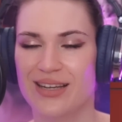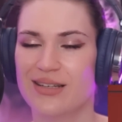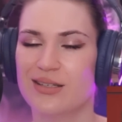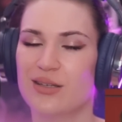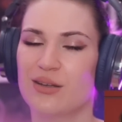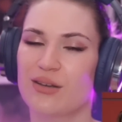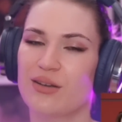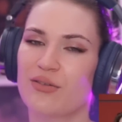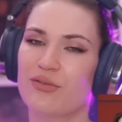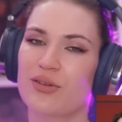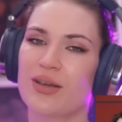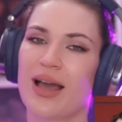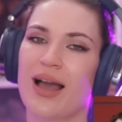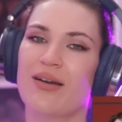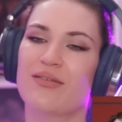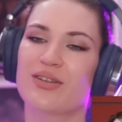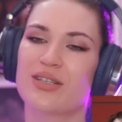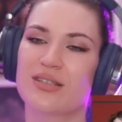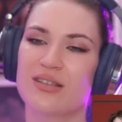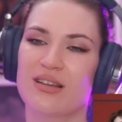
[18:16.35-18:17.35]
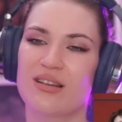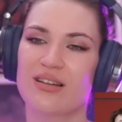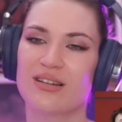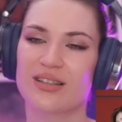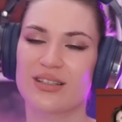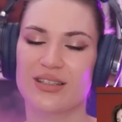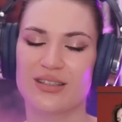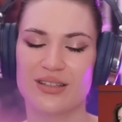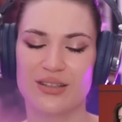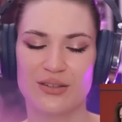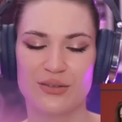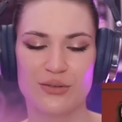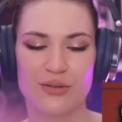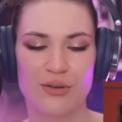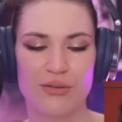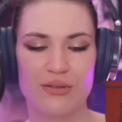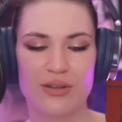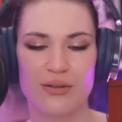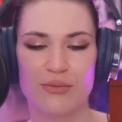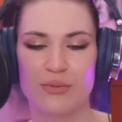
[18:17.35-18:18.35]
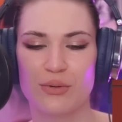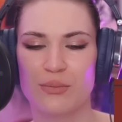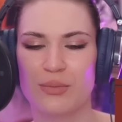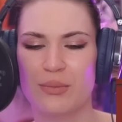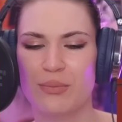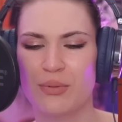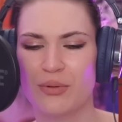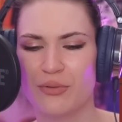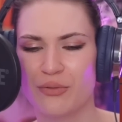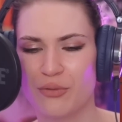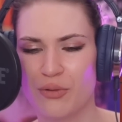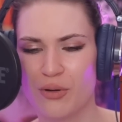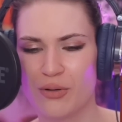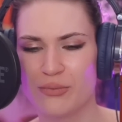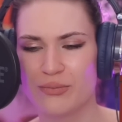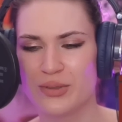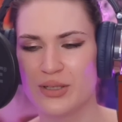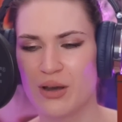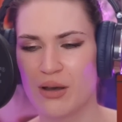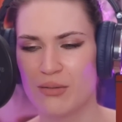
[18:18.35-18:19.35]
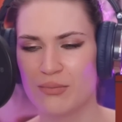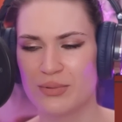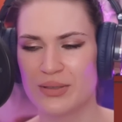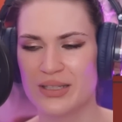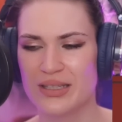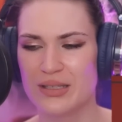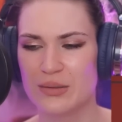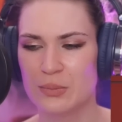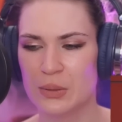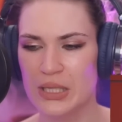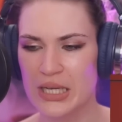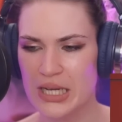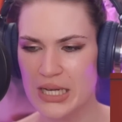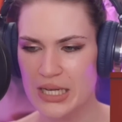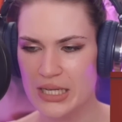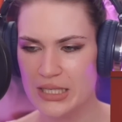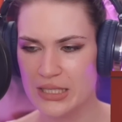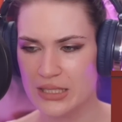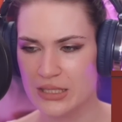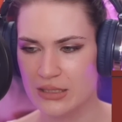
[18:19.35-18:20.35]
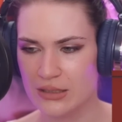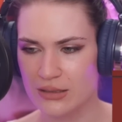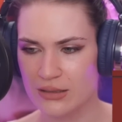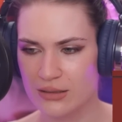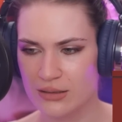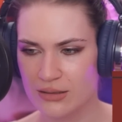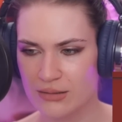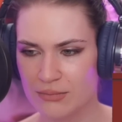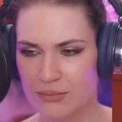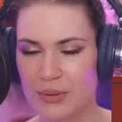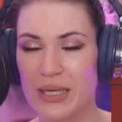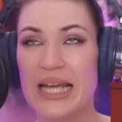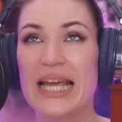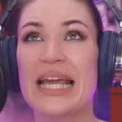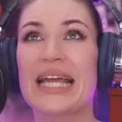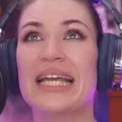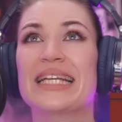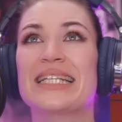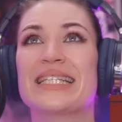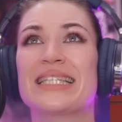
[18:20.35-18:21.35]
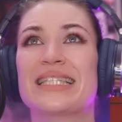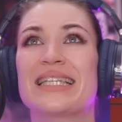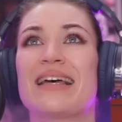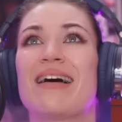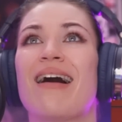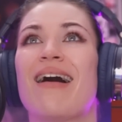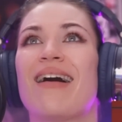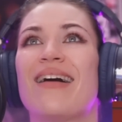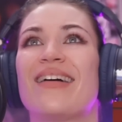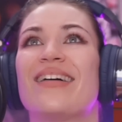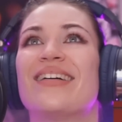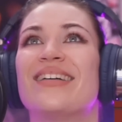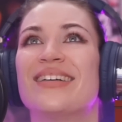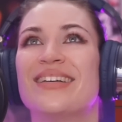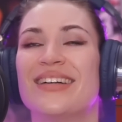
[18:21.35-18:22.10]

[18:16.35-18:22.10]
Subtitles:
So if you have a song that you know that will be performed, companies, please, please, no.